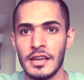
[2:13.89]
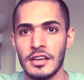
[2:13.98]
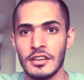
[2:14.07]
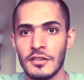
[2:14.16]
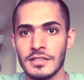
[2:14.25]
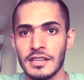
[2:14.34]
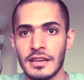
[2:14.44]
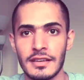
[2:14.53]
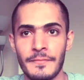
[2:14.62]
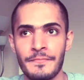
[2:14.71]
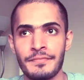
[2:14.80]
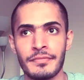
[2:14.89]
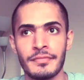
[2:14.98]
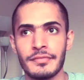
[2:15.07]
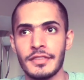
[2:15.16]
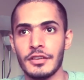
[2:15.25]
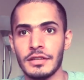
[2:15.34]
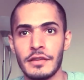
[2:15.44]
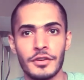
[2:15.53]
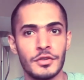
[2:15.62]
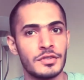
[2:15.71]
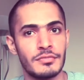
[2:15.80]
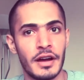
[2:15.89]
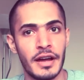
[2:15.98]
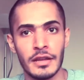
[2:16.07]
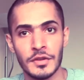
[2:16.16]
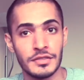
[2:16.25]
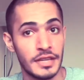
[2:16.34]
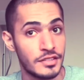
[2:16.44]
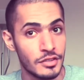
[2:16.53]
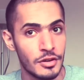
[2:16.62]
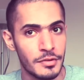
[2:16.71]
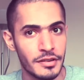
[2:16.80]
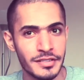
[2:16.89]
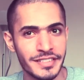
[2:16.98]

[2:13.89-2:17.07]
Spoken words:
You know, it's like you'll never know sobriety once you get sober.